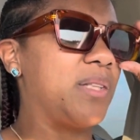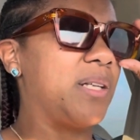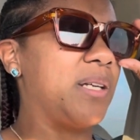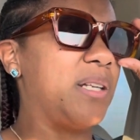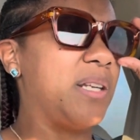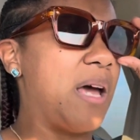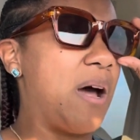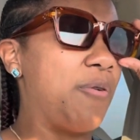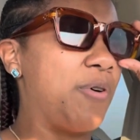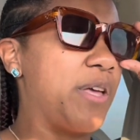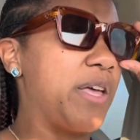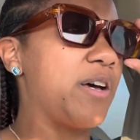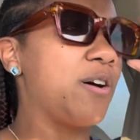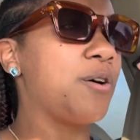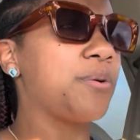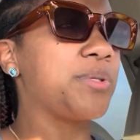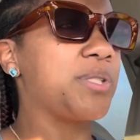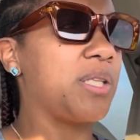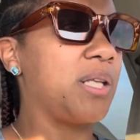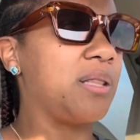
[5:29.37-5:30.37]
Now it
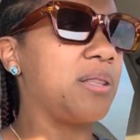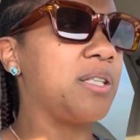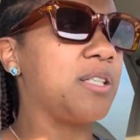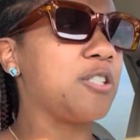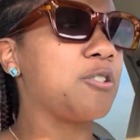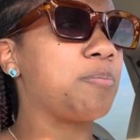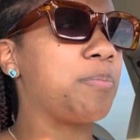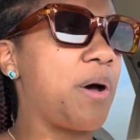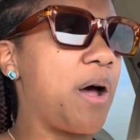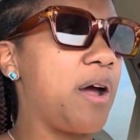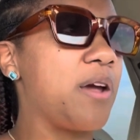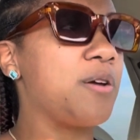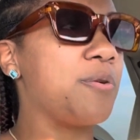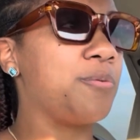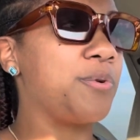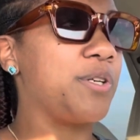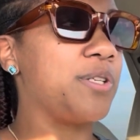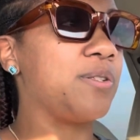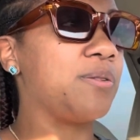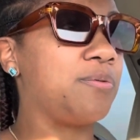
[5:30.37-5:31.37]
helps that this buyer
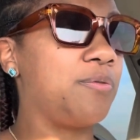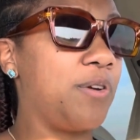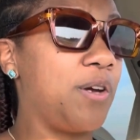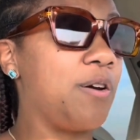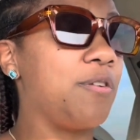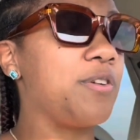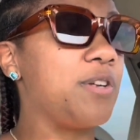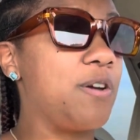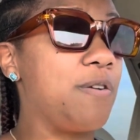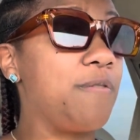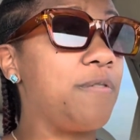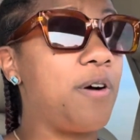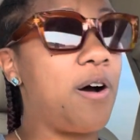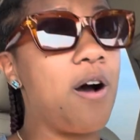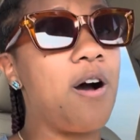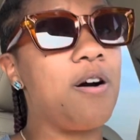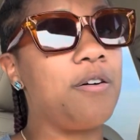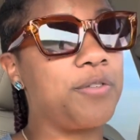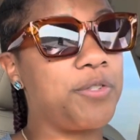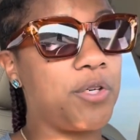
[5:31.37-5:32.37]
was very
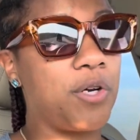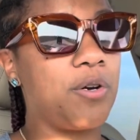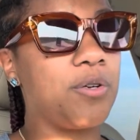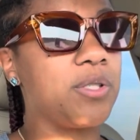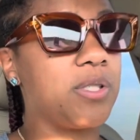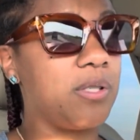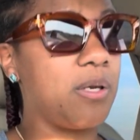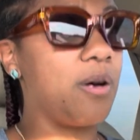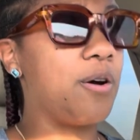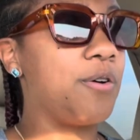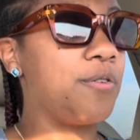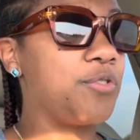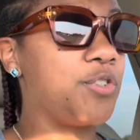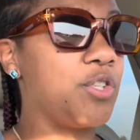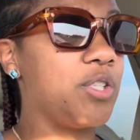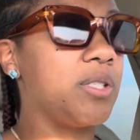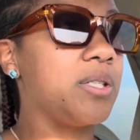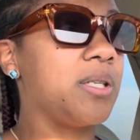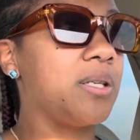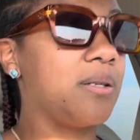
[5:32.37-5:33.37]
involved herself.
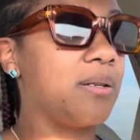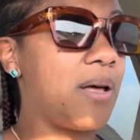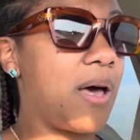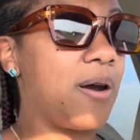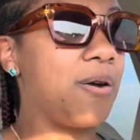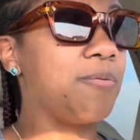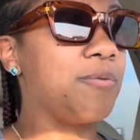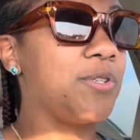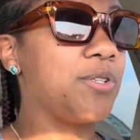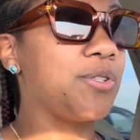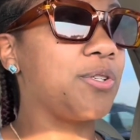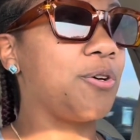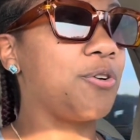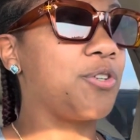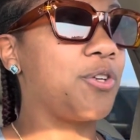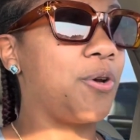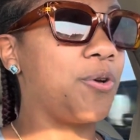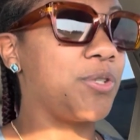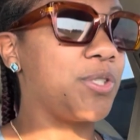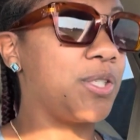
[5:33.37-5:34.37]
She did a lot of
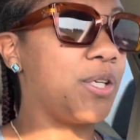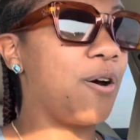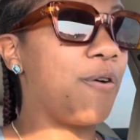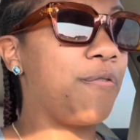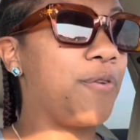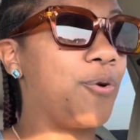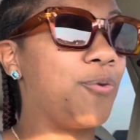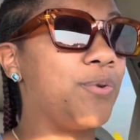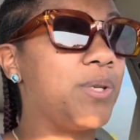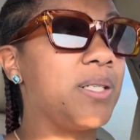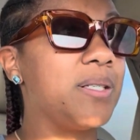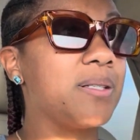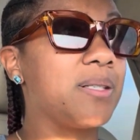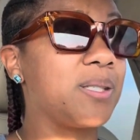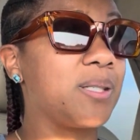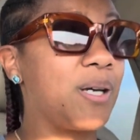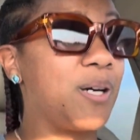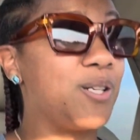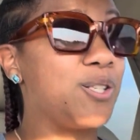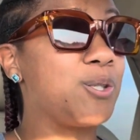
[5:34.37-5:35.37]
research herself, and we
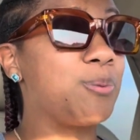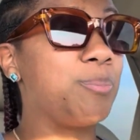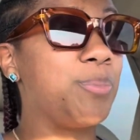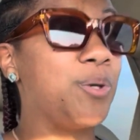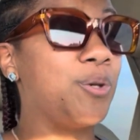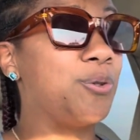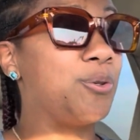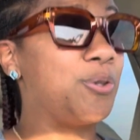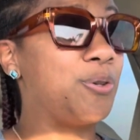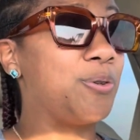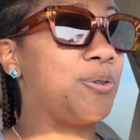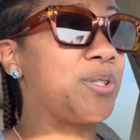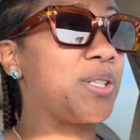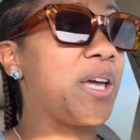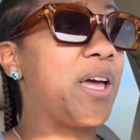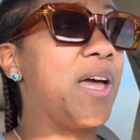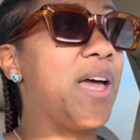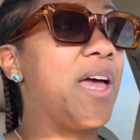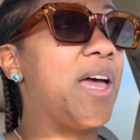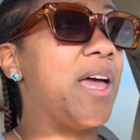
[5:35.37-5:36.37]
discussed builders,
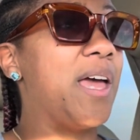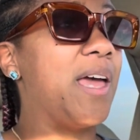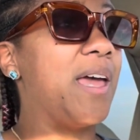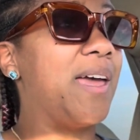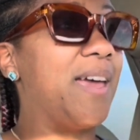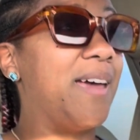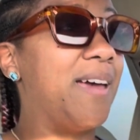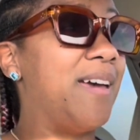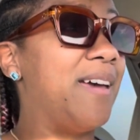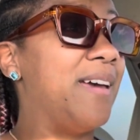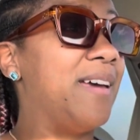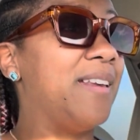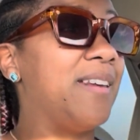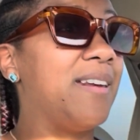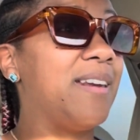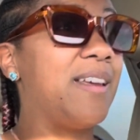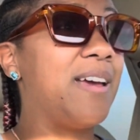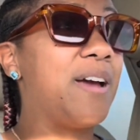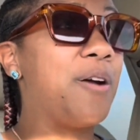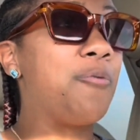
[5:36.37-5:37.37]

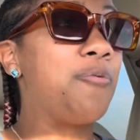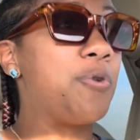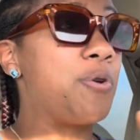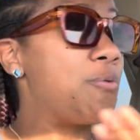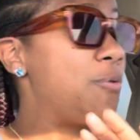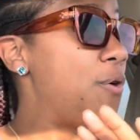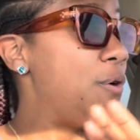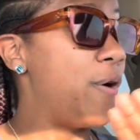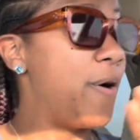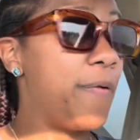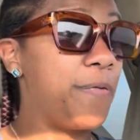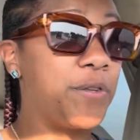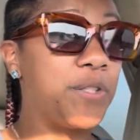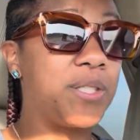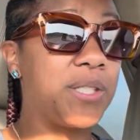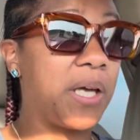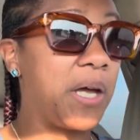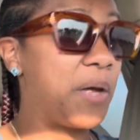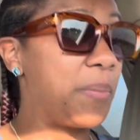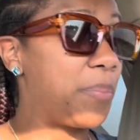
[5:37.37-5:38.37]
and we were on the
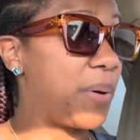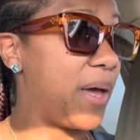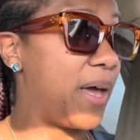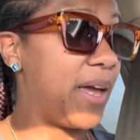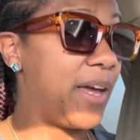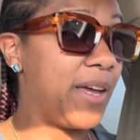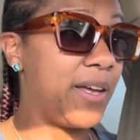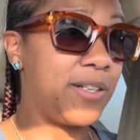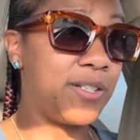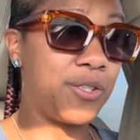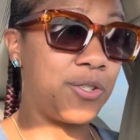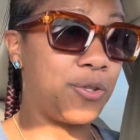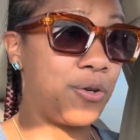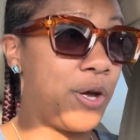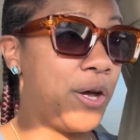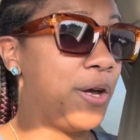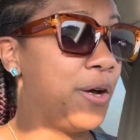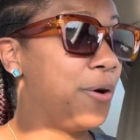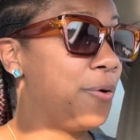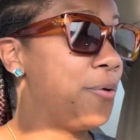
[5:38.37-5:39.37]
same page
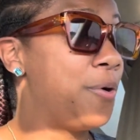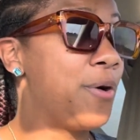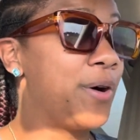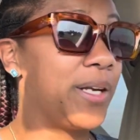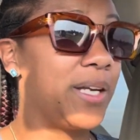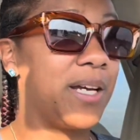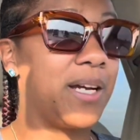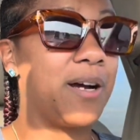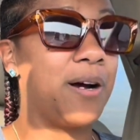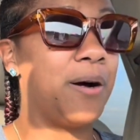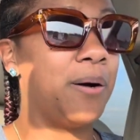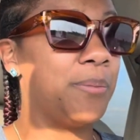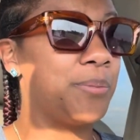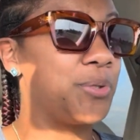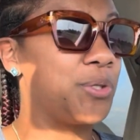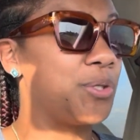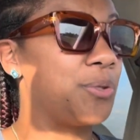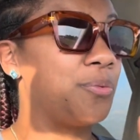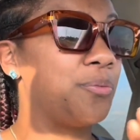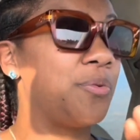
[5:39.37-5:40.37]
when it
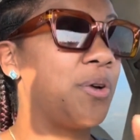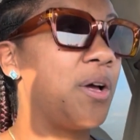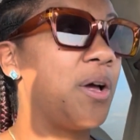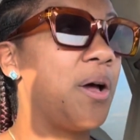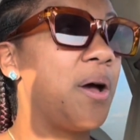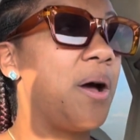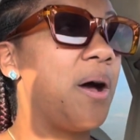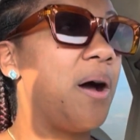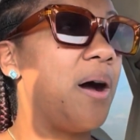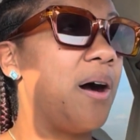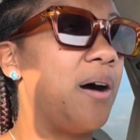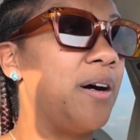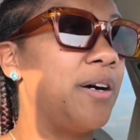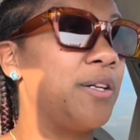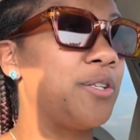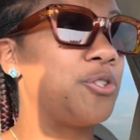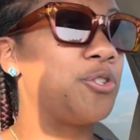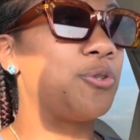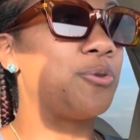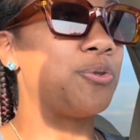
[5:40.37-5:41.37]
comes to
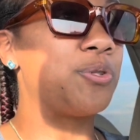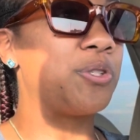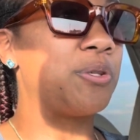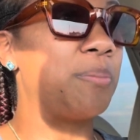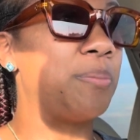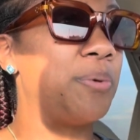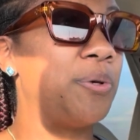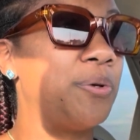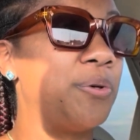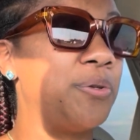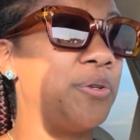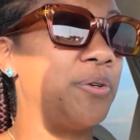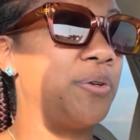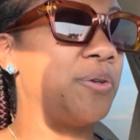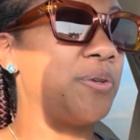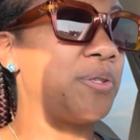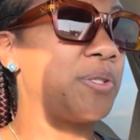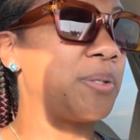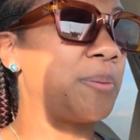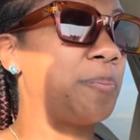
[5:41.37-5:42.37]
choosing
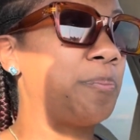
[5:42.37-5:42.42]
builders.